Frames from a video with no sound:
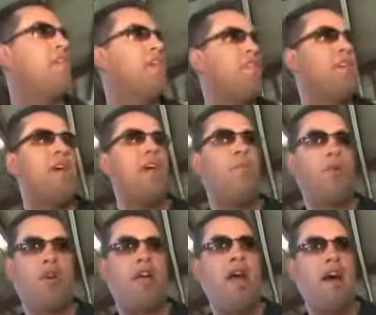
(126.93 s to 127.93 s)
the other day, a
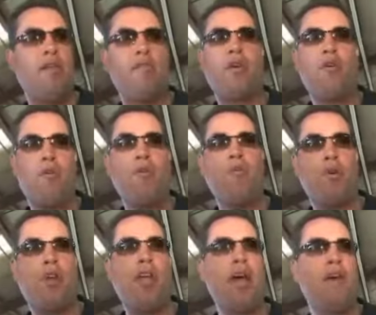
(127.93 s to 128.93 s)
workout, a recorded
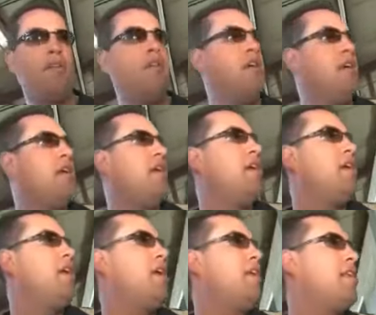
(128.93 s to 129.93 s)
workout.
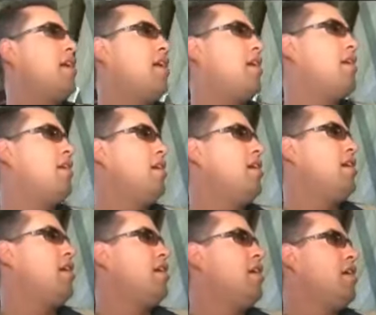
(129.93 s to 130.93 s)
And uh,
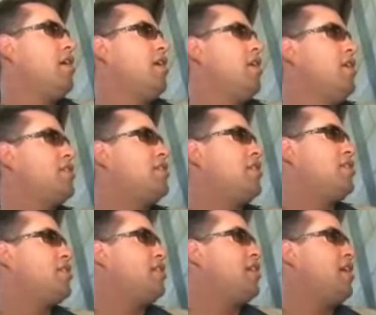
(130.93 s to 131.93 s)
let's see,
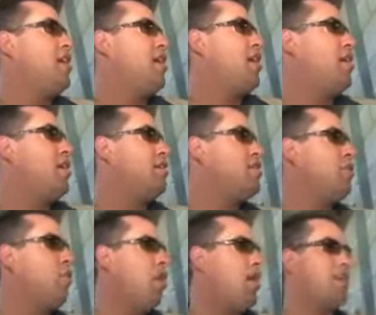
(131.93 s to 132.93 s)
she uh, she
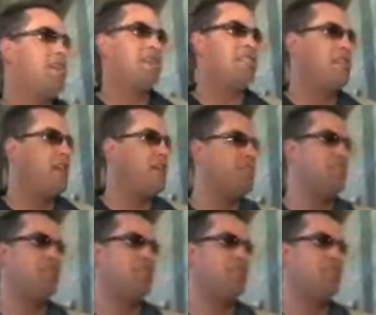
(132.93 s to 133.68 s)
walked yesterday, she